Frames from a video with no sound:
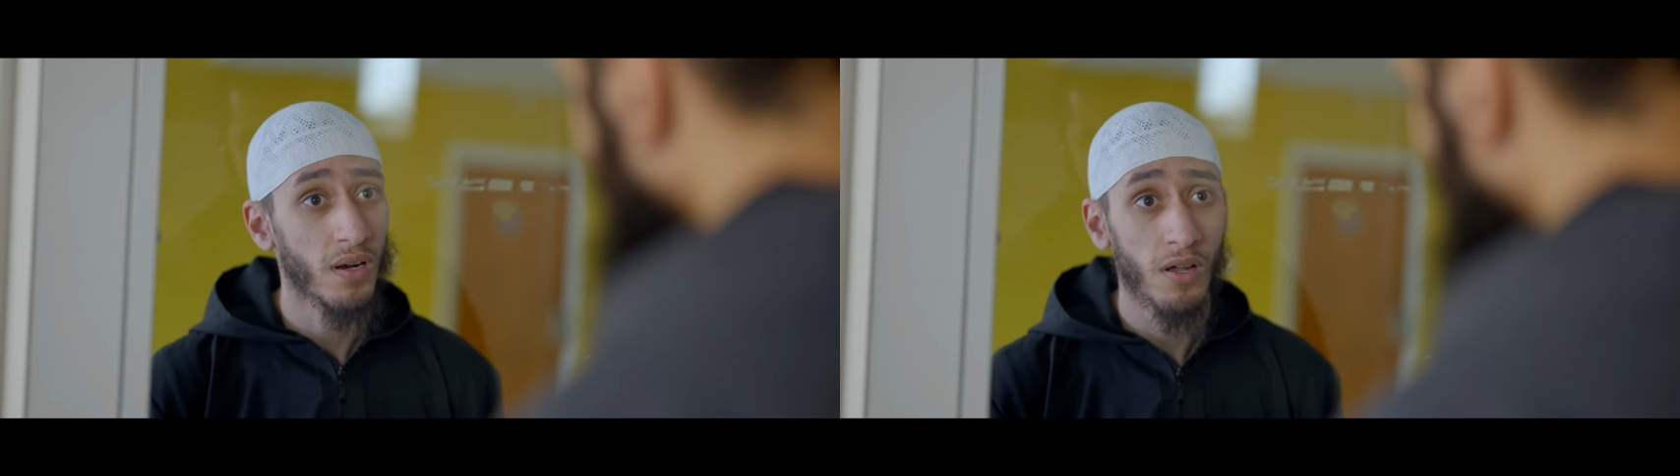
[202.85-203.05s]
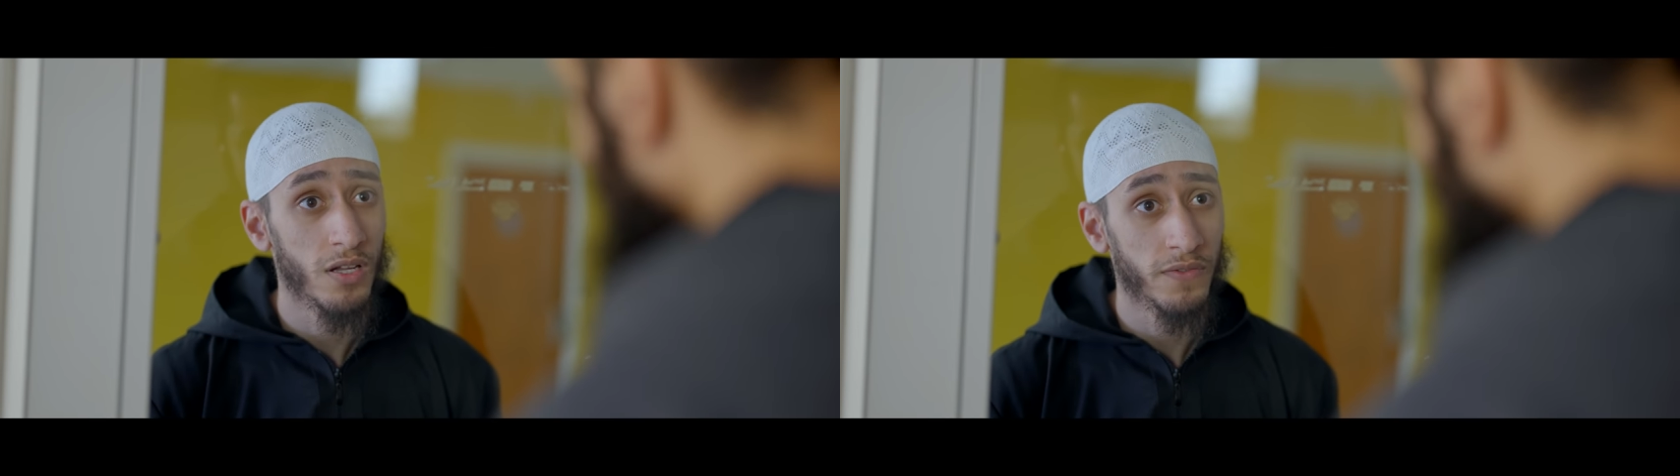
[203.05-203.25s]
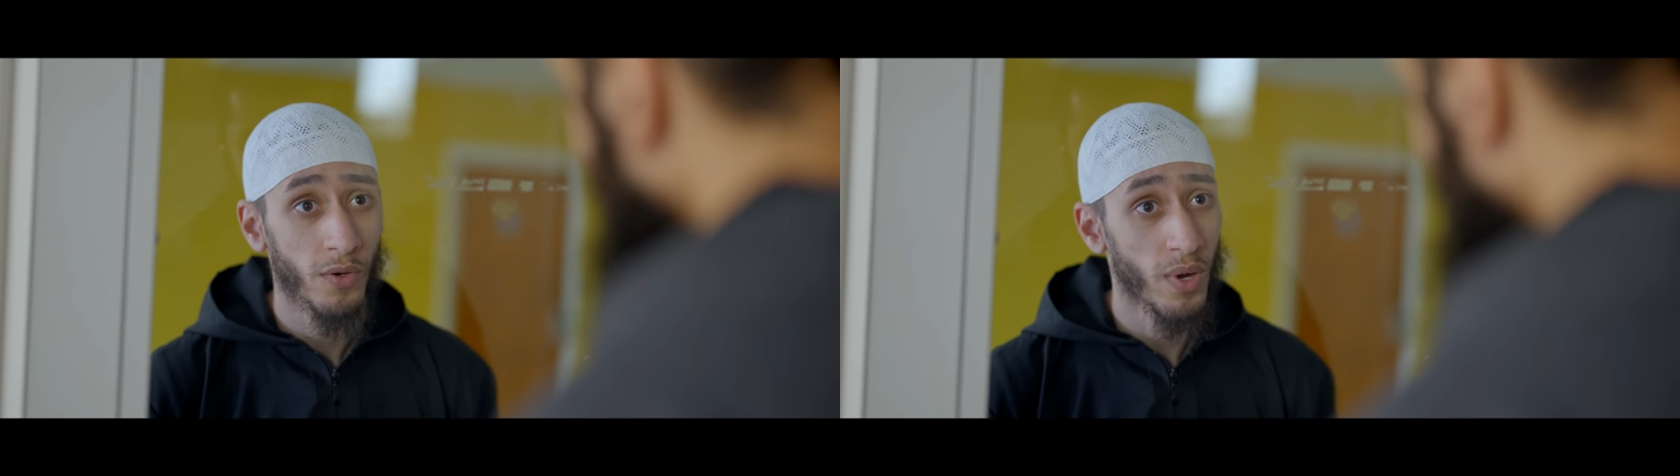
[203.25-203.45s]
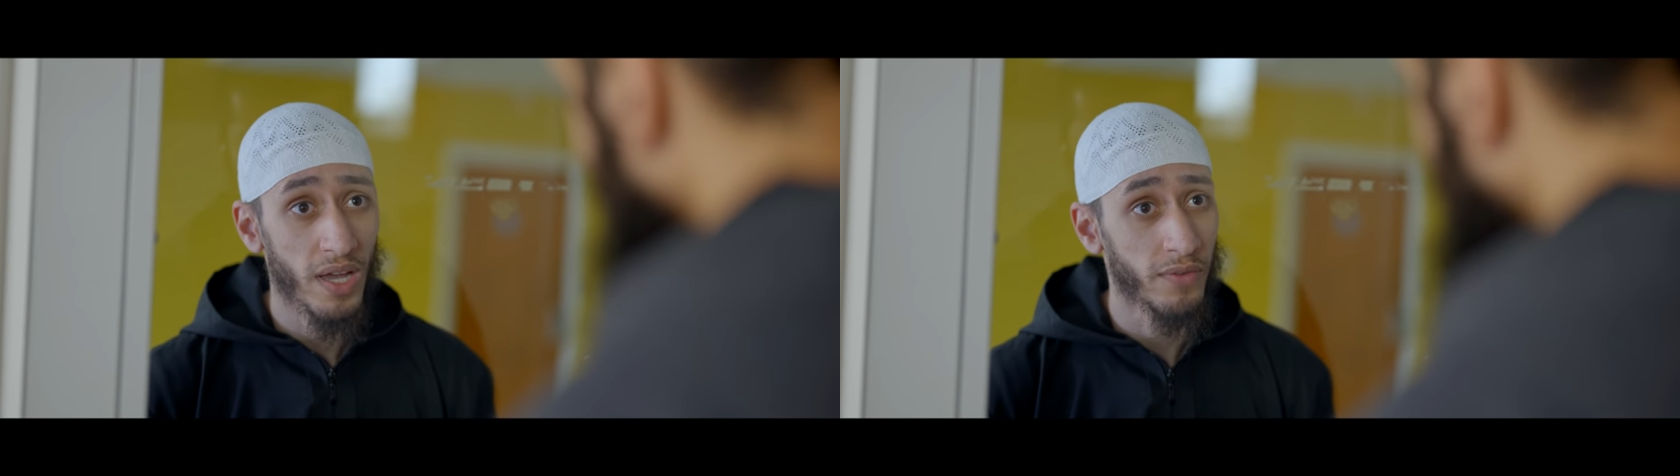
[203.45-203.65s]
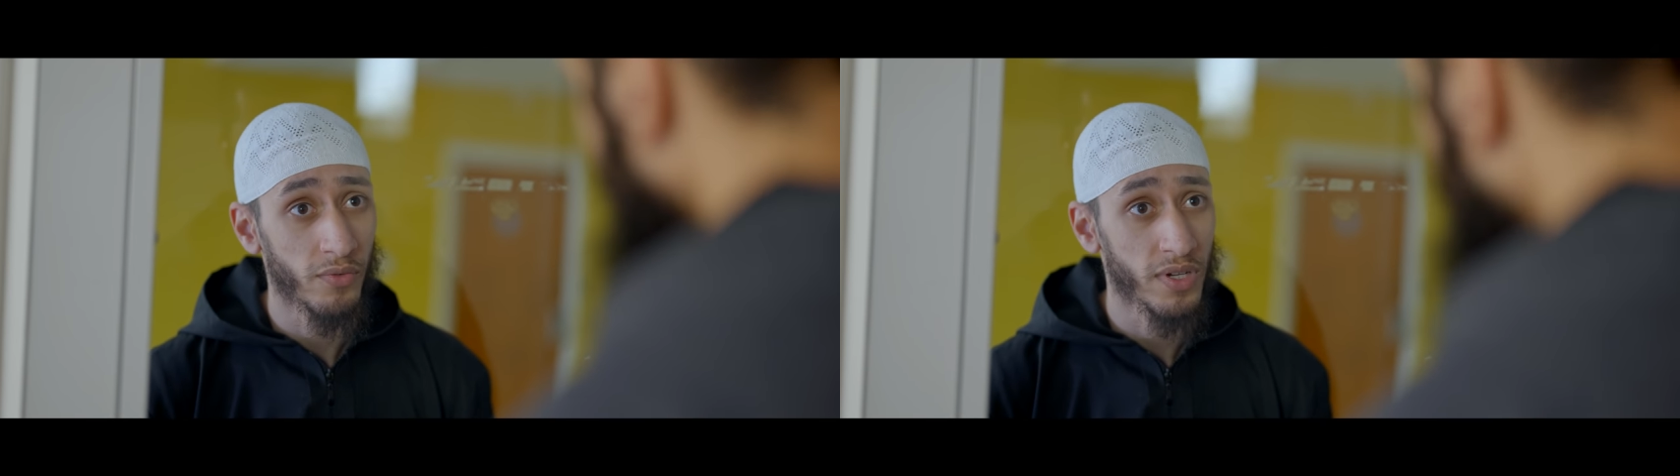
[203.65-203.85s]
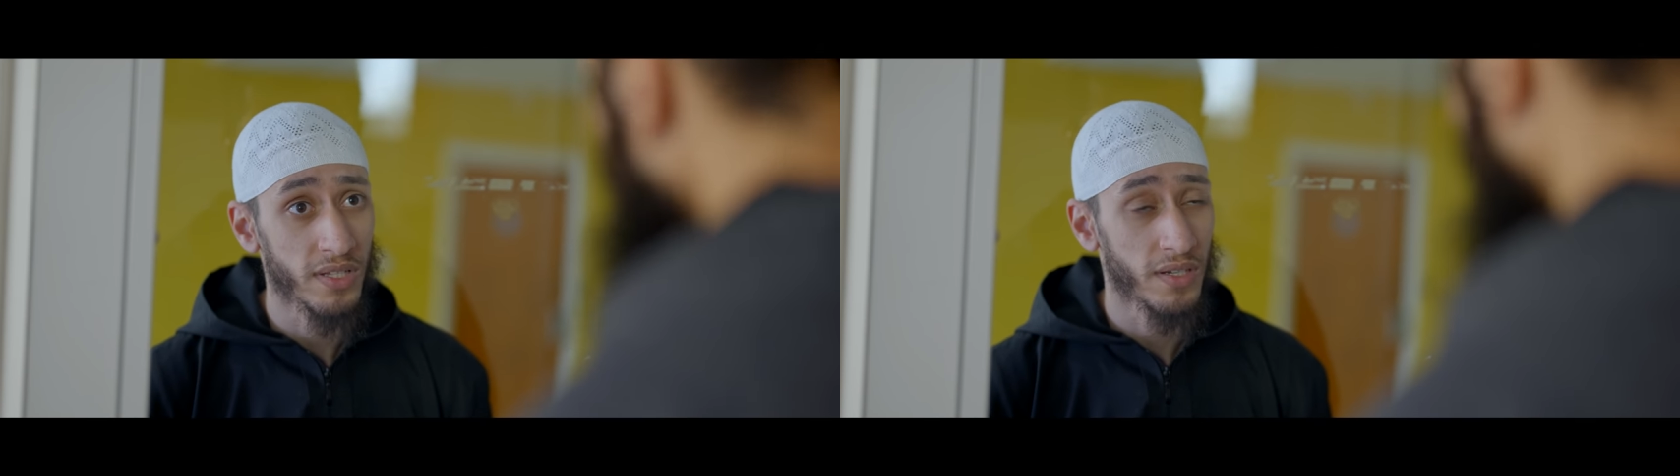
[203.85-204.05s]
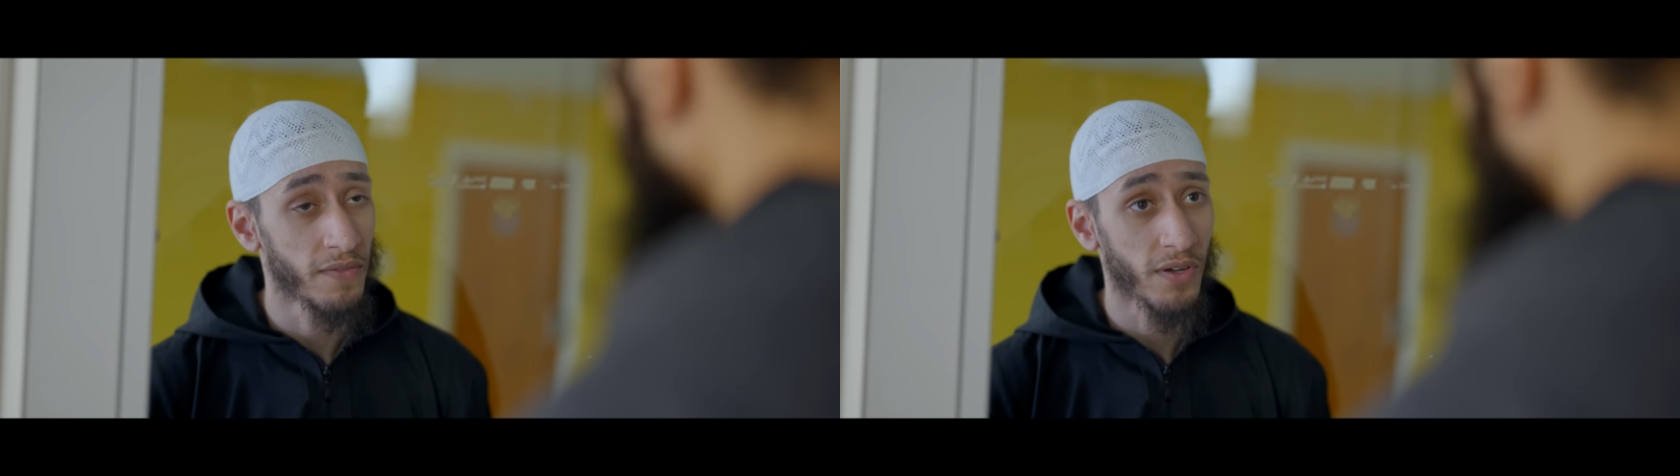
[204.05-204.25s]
a class for whatever reason,